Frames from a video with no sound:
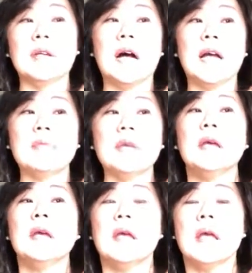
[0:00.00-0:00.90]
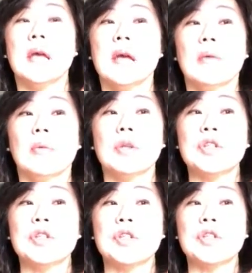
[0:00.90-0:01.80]
Economy, which
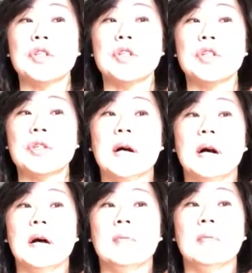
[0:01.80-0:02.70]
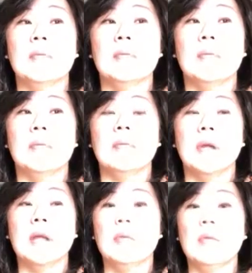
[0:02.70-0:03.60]
is kind of
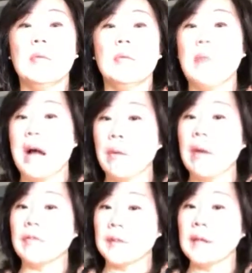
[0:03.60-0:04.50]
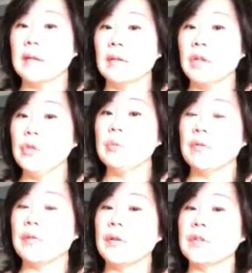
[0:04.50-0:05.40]
my way of thinking the human
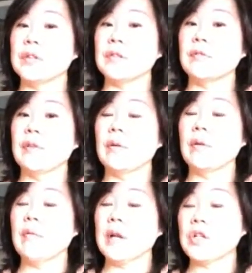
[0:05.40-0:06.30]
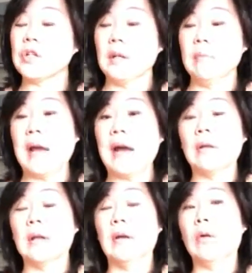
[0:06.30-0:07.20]
first is very much in
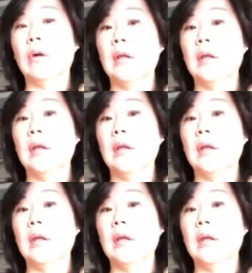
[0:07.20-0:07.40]
parallel or